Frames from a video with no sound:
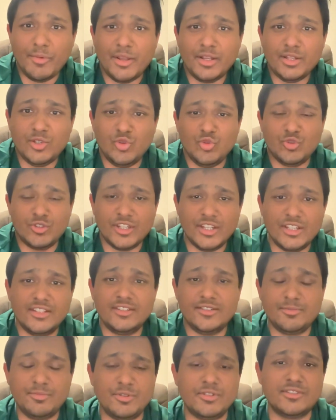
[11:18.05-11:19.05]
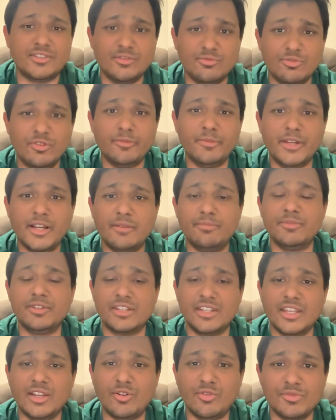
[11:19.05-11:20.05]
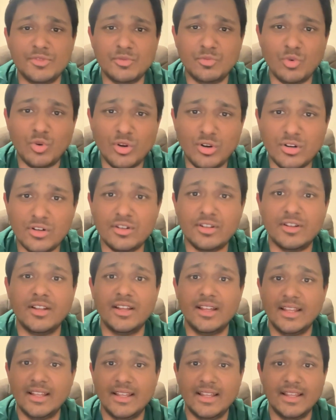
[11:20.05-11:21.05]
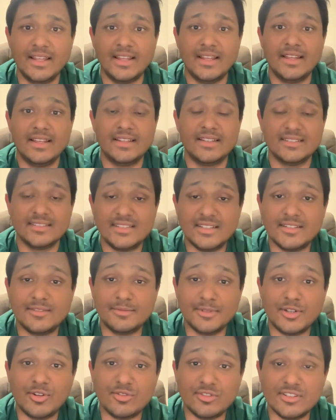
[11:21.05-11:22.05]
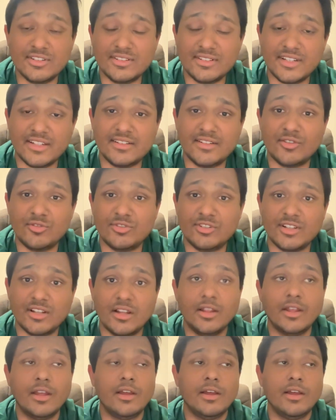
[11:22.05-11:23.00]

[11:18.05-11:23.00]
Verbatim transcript: And you say this person will become the king of the world just because his 10th house is...